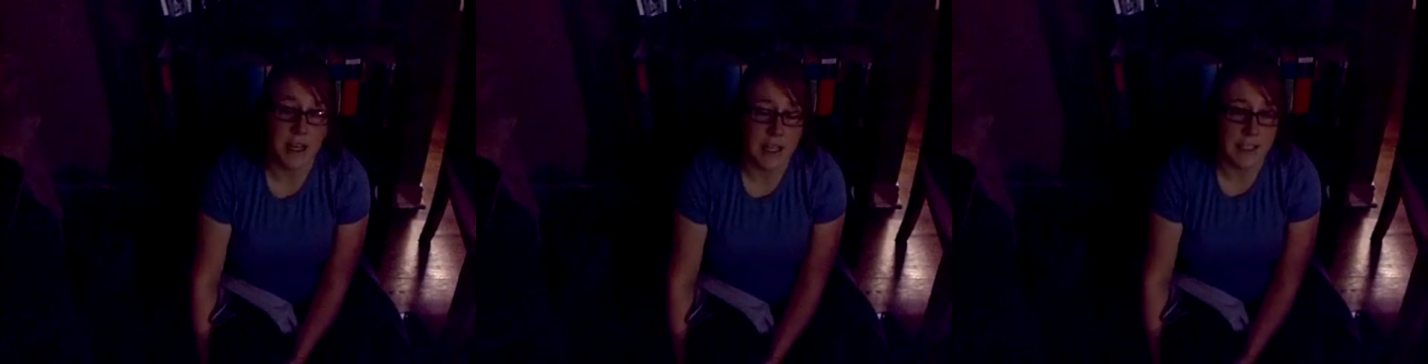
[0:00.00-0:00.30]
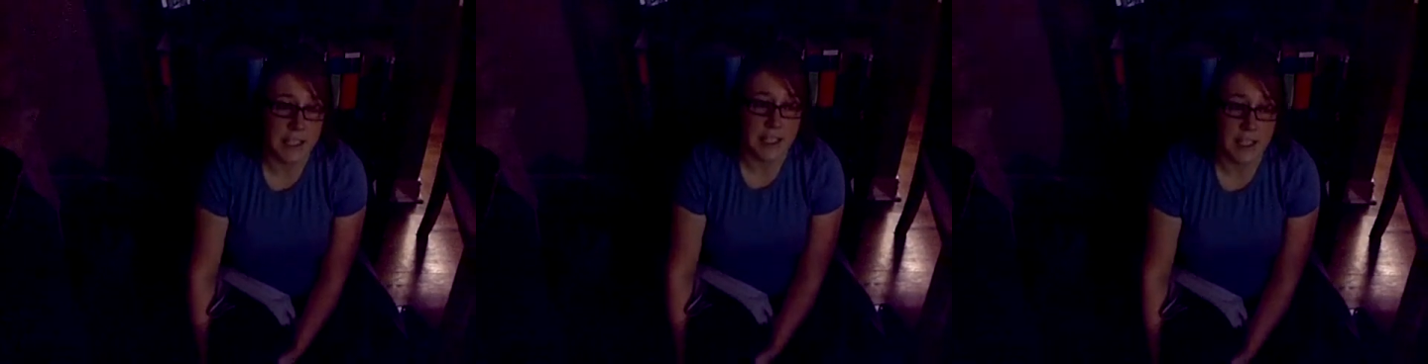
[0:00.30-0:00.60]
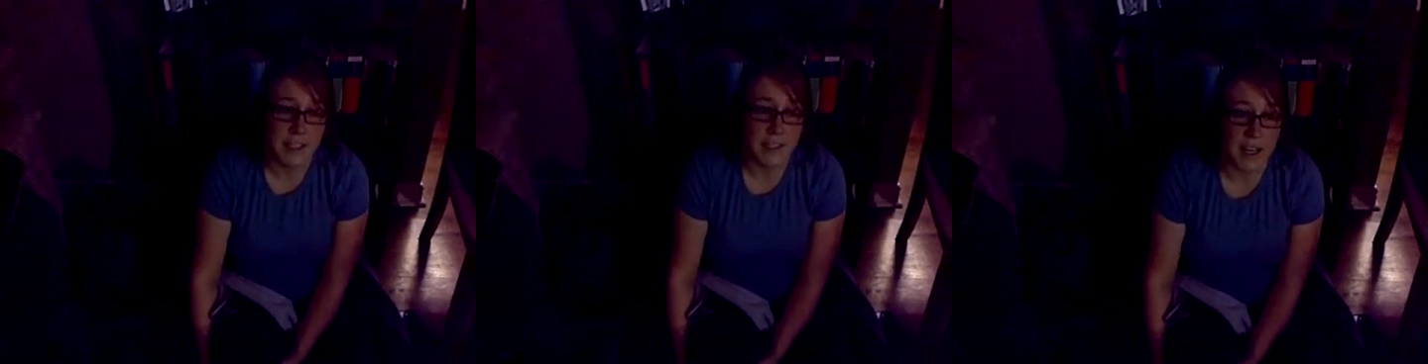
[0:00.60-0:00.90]
I
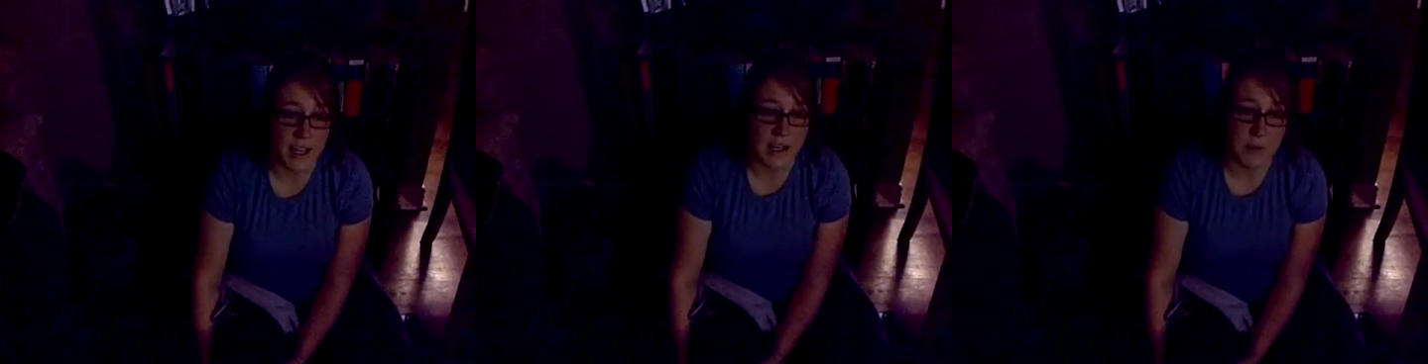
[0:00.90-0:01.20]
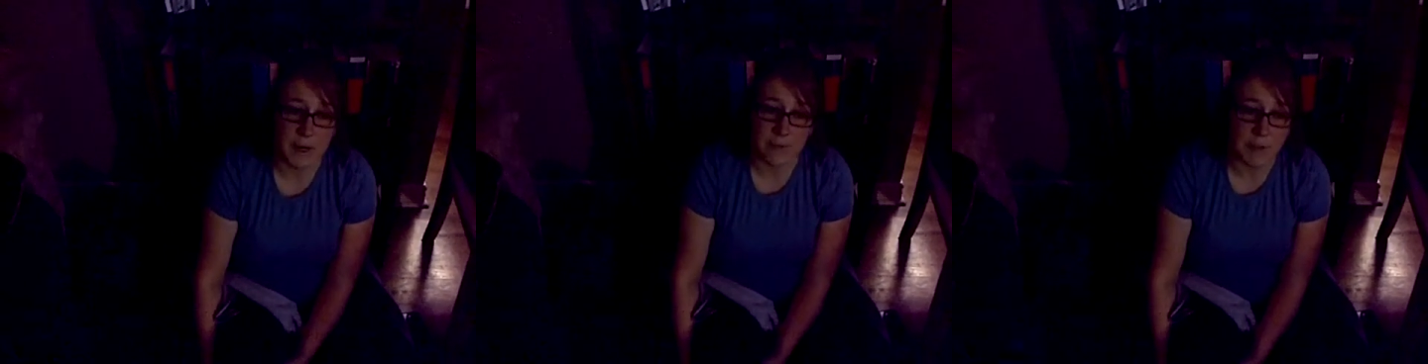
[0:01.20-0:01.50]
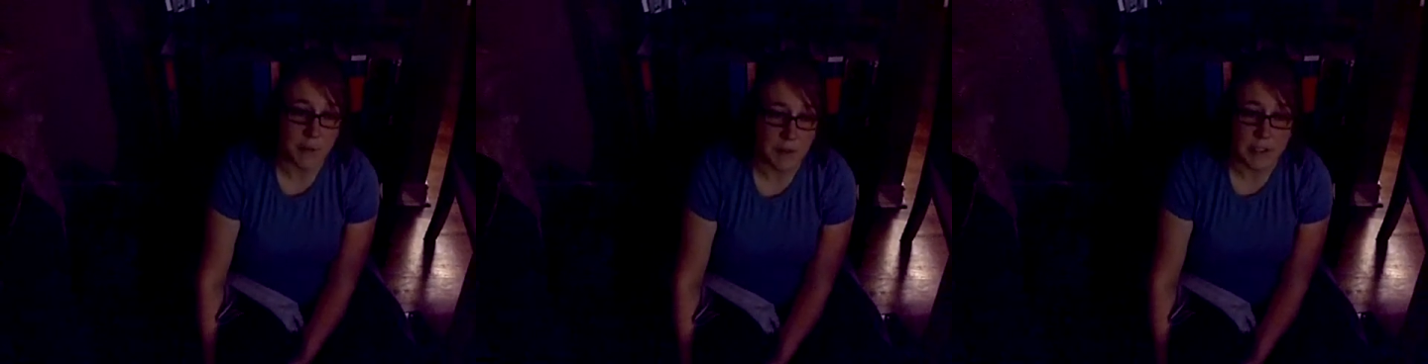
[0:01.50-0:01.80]
did one
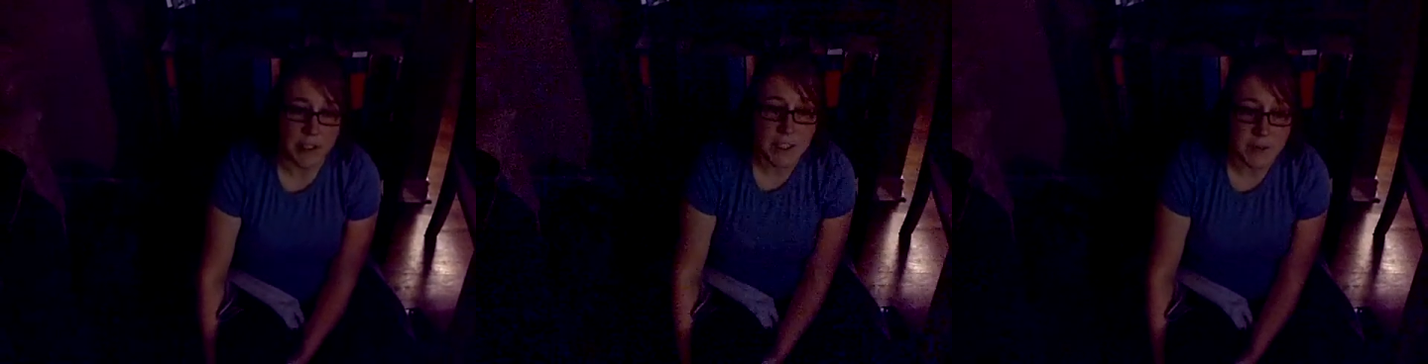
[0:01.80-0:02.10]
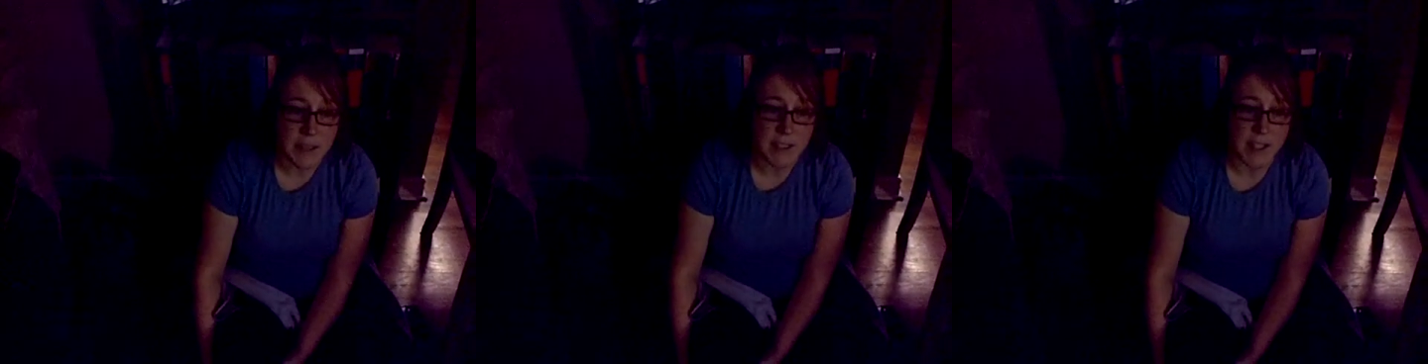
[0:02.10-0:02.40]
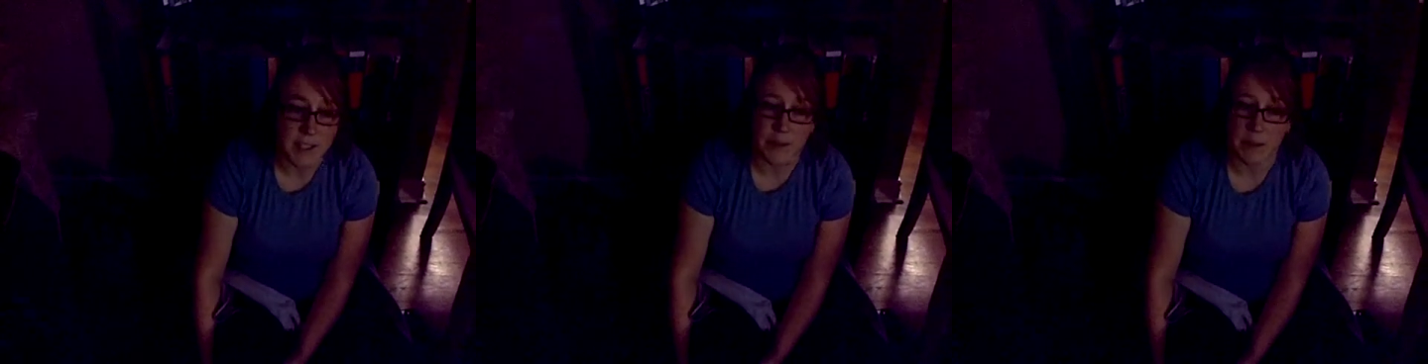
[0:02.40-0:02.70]
for pre-Christmas.
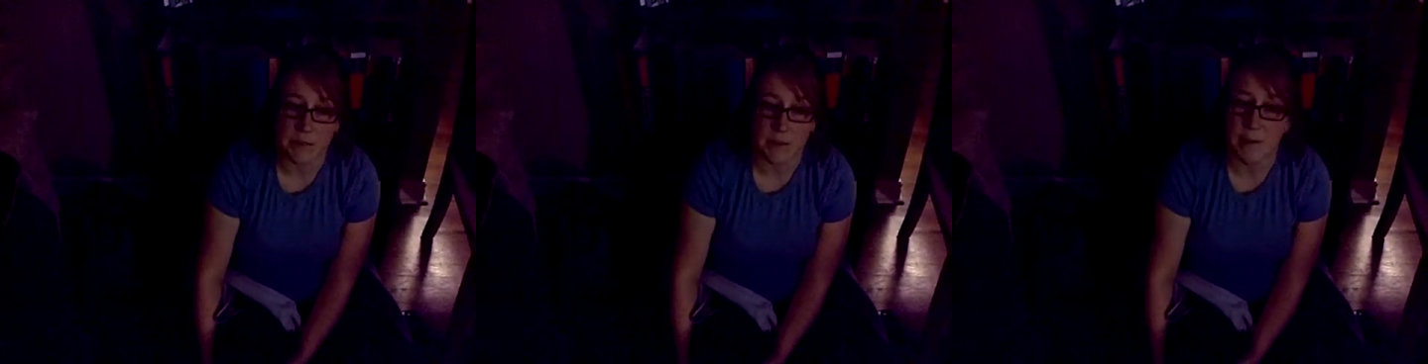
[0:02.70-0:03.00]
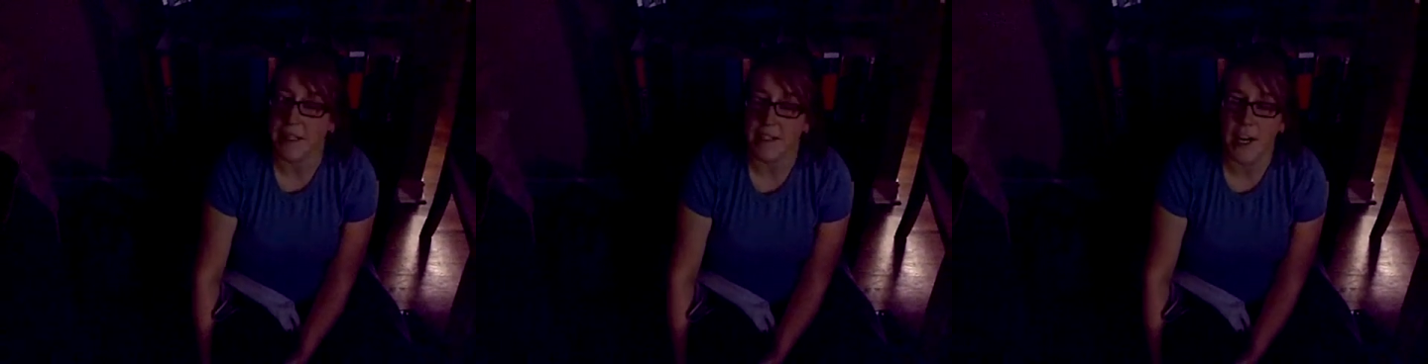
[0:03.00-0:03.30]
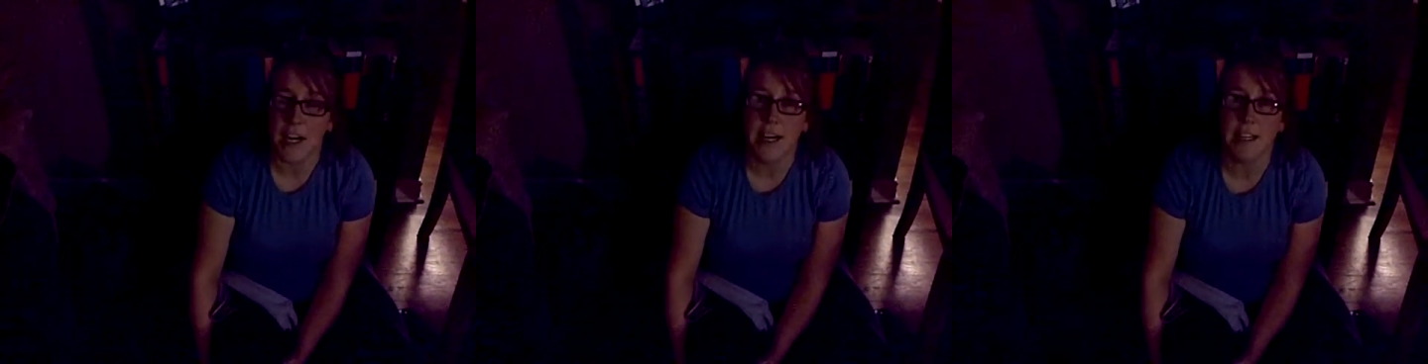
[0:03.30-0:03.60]
I did one for my
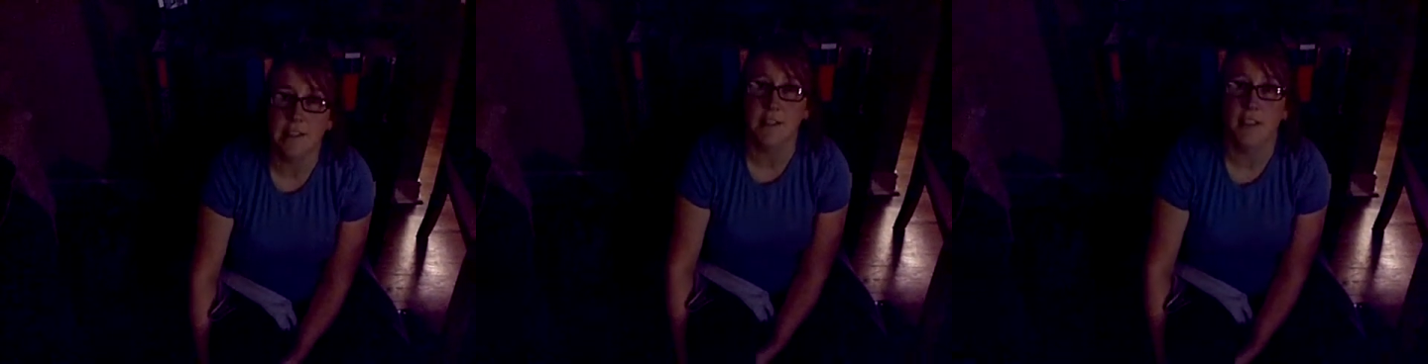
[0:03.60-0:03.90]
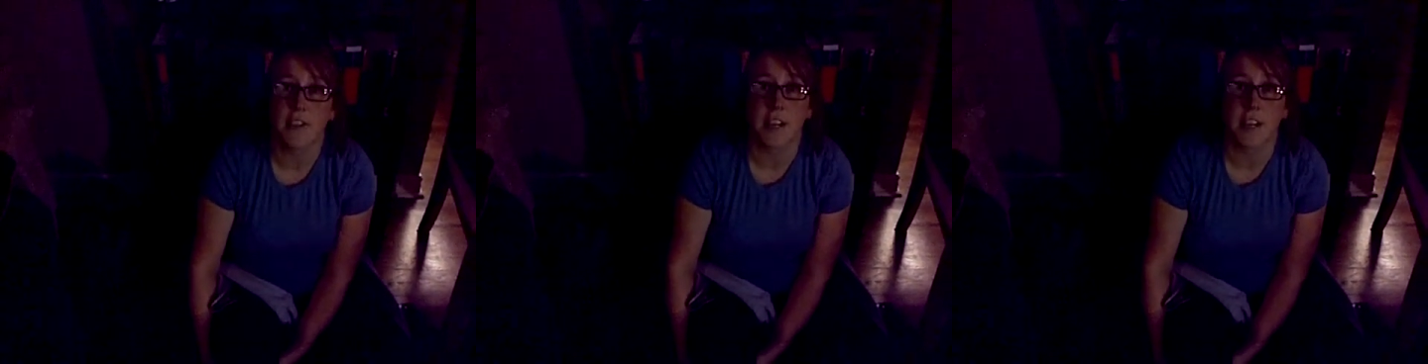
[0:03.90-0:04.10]
launch.